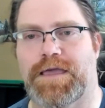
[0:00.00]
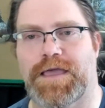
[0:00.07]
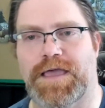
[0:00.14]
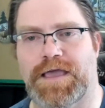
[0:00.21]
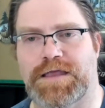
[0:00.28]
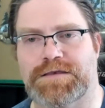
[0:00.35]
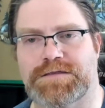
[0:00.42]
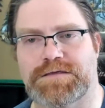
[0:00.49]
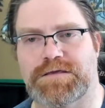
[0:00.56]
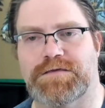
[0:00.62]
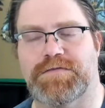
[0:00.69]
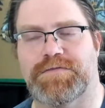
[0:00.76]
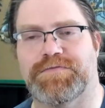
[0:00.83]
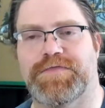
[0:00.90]
And
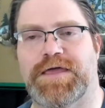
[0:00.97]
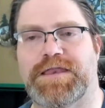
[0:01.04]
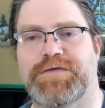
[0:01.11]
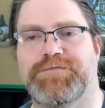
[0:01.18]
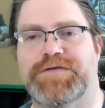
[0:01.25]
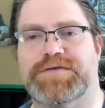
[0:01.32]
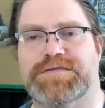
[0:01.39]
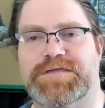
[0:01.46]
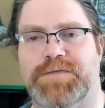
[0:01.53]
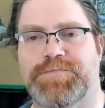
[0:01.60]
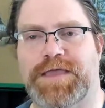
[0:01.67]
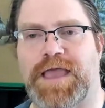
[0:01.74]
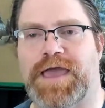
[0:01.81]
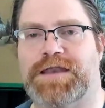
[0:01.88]
then if
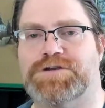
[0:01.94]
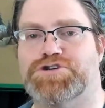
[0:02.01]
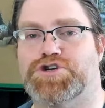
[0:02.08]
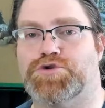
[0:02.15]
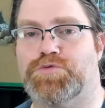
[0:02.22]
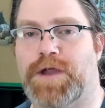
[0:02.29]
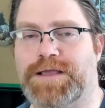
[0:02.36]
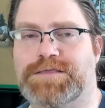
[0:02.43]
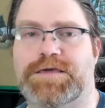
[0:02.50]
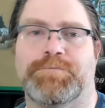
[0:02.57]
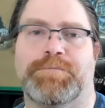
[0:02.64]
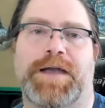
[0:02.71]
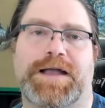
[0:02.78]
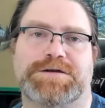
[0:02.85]
something had a direct
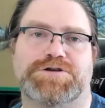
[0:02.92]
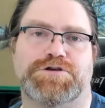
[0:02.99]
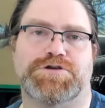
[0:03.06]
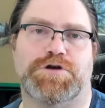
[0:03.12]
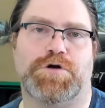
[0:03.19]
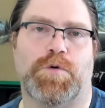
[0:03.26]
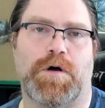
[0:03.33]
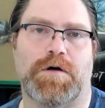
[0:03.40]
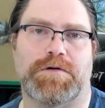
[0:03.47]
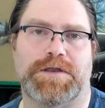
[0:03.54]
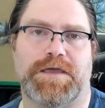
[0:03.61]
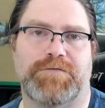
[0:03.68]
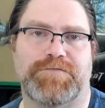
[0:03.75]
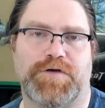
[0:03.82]
impact on your
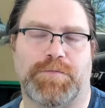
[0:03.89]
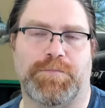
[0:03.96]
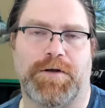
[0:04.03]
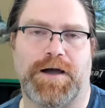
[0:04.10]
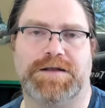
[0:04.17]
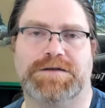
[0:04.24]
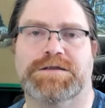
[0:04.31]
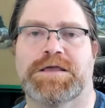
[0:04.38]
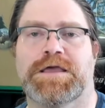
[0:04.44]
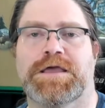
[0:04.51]
quality of your product,